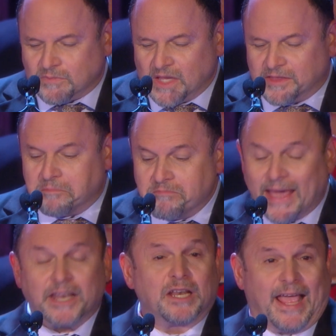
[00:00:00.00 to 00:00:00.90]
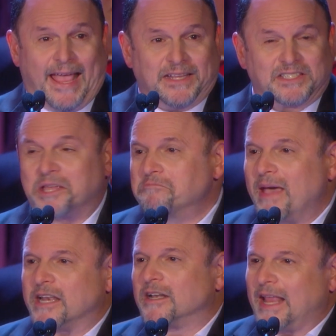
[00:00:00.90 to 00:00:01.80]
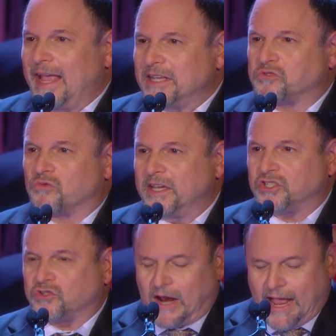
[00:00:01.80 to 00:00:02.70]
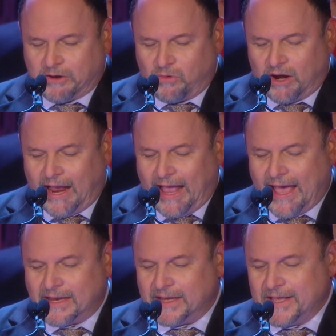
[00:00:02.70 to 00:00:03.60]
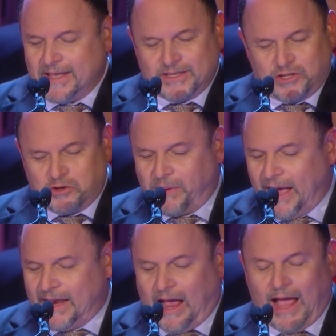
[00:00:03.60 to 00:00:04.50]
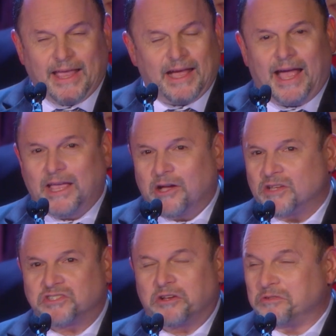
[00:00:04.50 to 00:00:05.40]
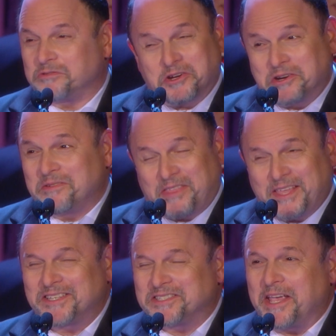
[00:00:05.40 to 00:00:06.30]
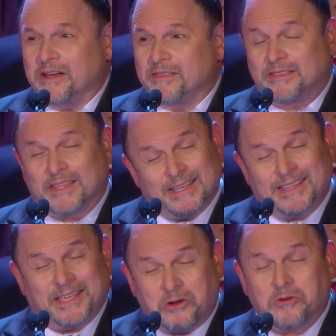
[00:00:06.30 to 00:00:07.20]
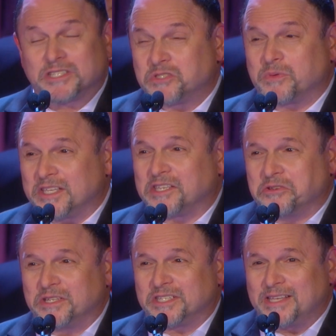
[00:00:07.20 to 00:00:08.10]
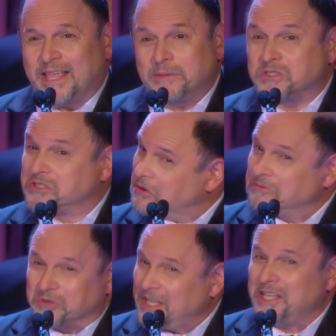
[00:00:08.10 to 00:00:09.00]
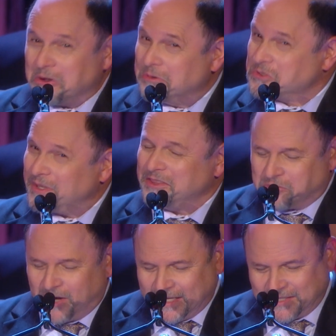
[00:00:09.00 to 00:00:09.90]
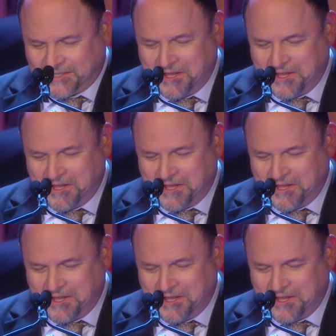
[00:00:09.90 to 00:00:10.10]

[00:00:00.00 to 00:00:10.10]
Meadowlands racetrack, where I had, you bet, I also learned things there, that the horses with the cutest names don't really always win the race.